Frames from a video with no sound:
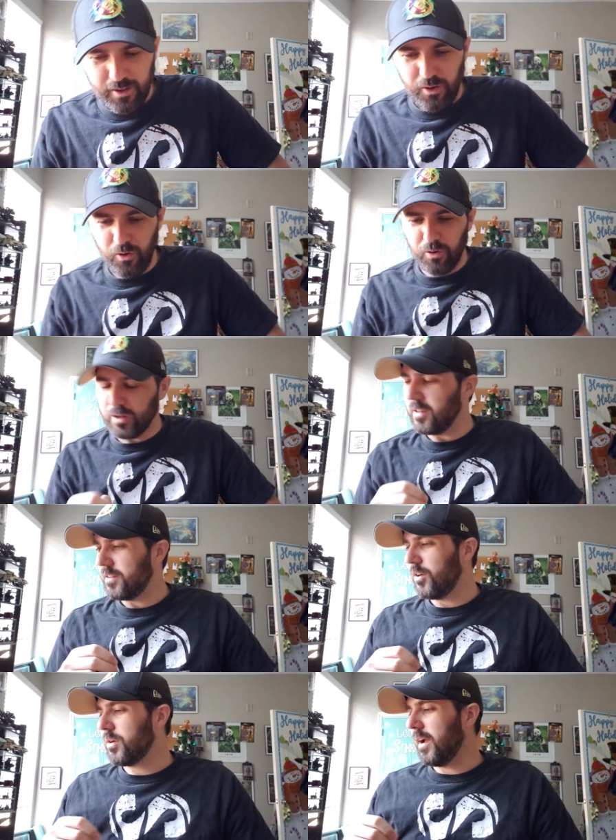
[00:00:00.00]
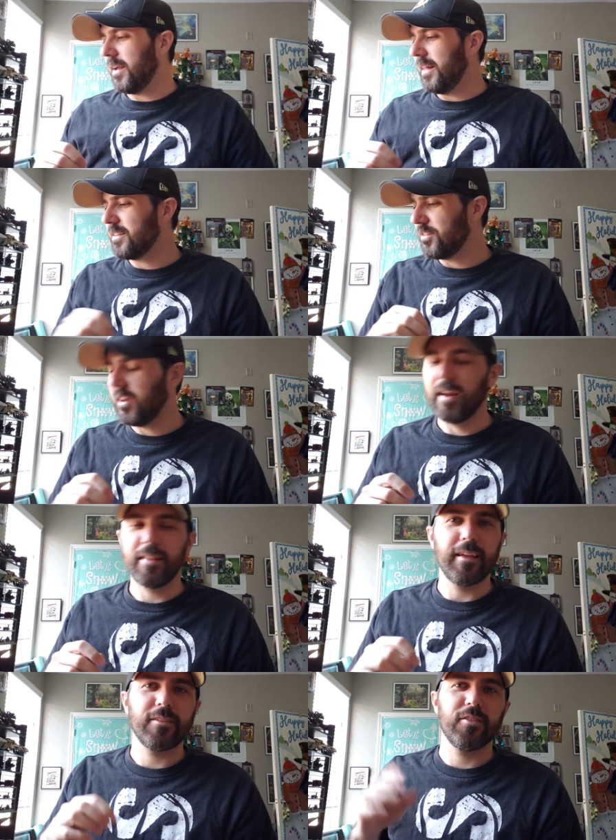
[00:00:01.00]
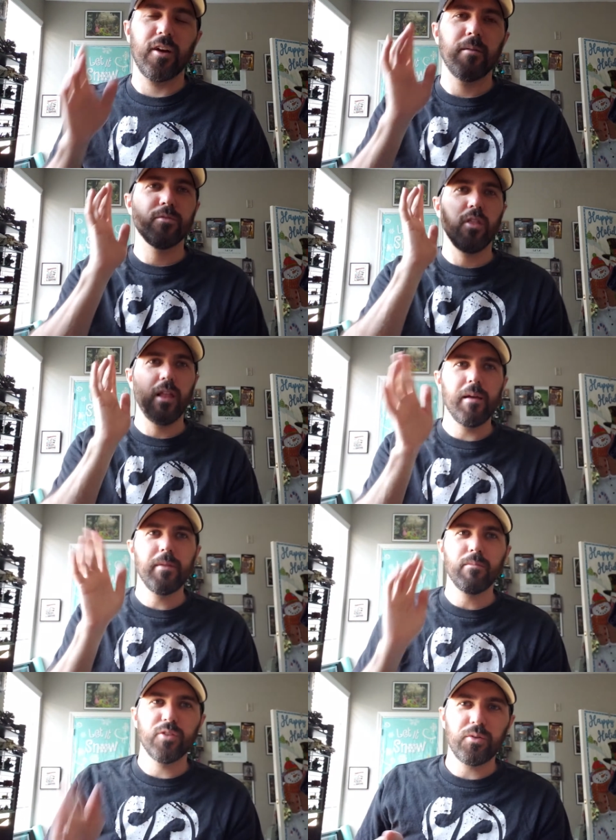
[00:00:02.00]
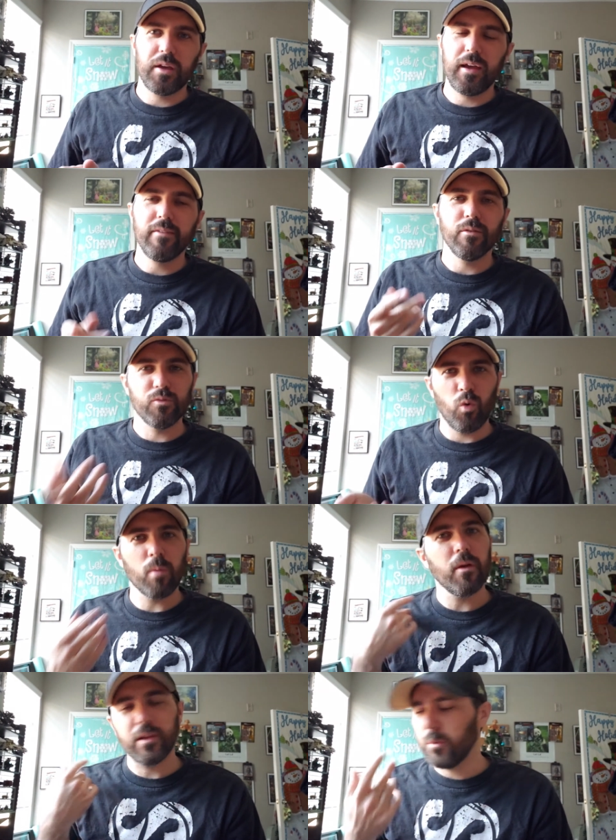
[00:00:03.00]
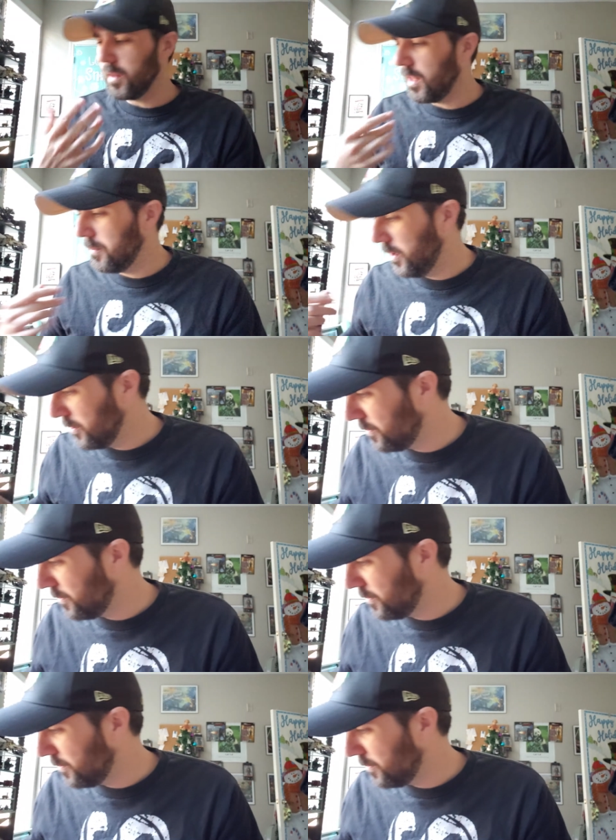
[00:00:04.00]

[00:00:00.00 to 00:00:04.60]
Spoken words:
Oh goodness. Okay, that's a sign of things to come. So the lime bean was okay. If it was warmer, I think it would have been a lot better.